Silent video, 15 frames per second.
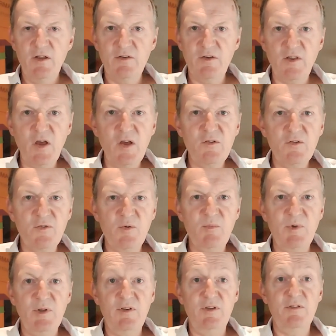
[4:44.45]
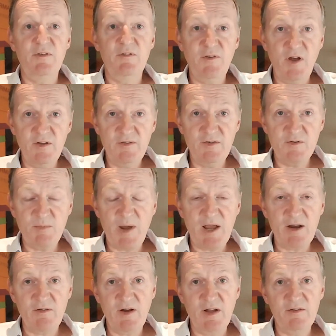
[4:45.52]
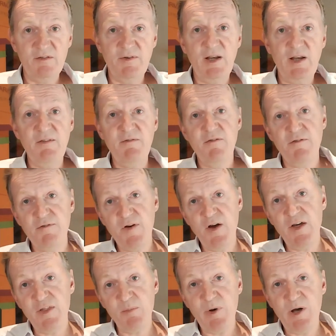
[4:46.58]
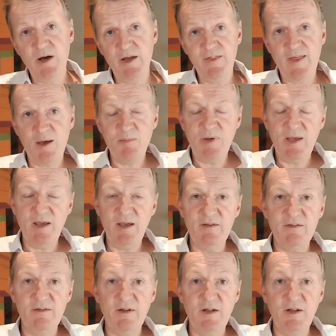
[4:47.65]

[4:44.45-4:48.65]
So those from disadvantaged backgrounds fell even further behind their peers